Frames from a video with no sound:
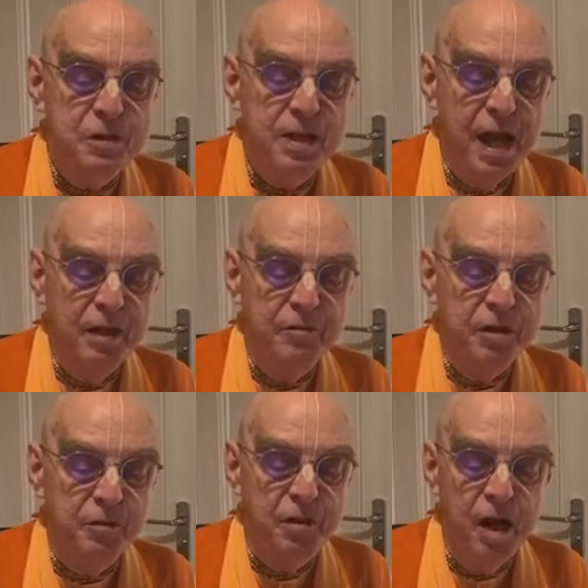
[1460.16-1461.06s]

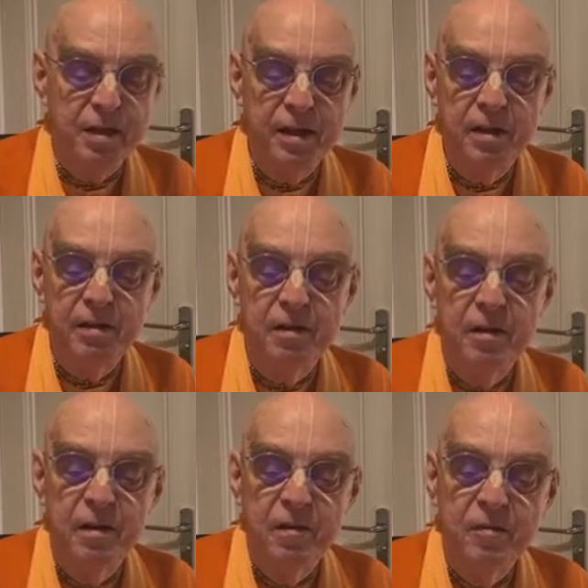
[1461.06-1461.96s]
Personality of Godhead
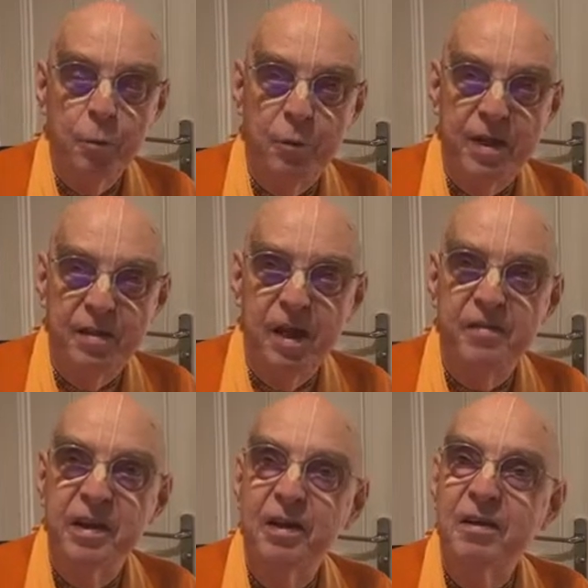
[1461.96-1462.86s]
with a
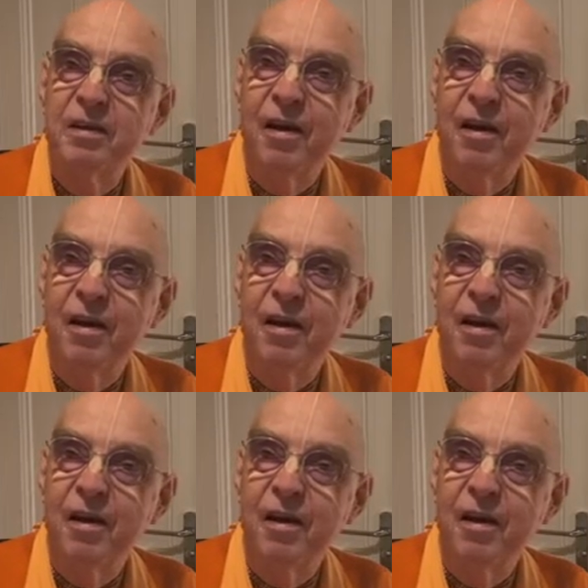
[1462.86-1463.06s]
loving